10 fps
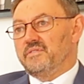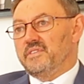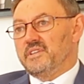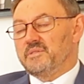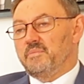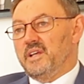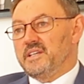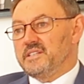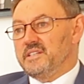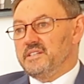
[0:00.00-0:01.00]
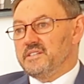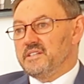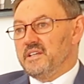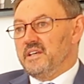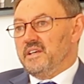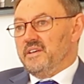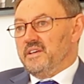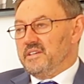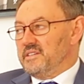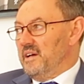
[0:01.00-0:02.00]
this place is
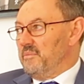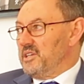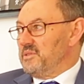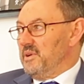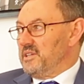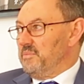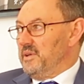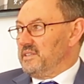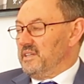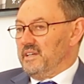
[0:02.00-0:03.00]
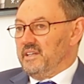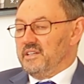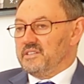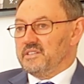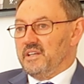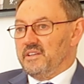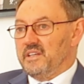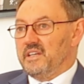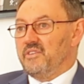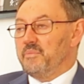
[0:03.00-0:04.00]
now much better, and it's
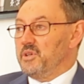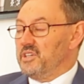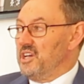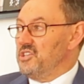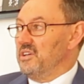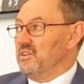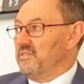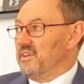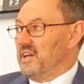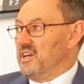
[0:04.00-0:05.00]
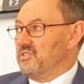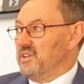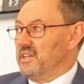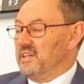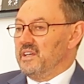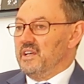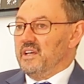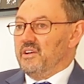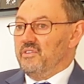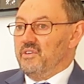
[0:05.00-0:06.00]
the reputation of the country
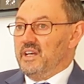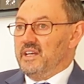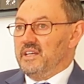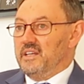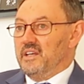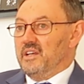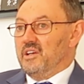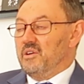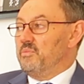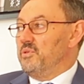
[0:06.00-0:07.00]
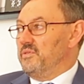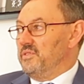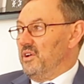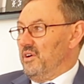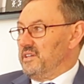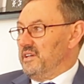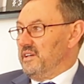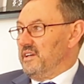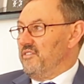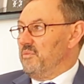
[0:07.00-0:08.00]
really improves a lot.
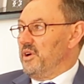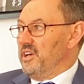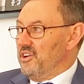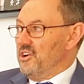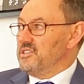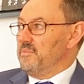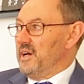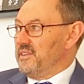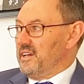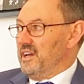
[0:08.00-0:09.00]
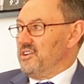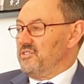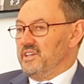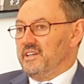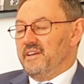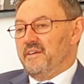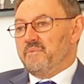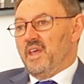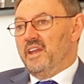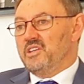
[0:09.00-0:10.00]
Everybody knows about the country,
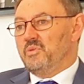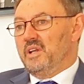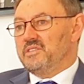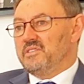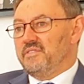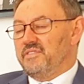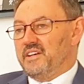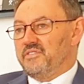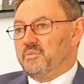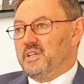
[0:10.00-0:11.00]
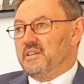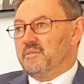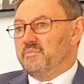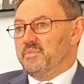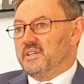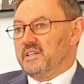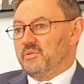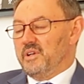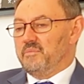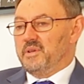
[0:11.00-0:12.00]
and as well as the fact for me that
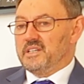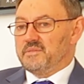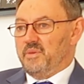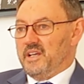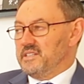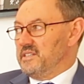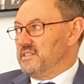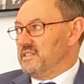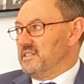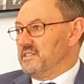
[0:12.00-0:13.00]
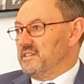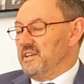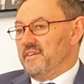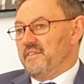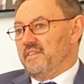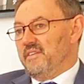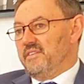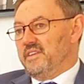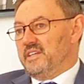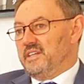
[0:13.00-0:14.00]
one of the biggest pluses is
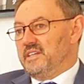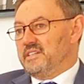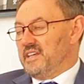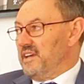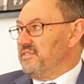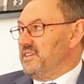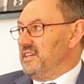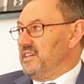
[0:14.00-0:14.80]
the safety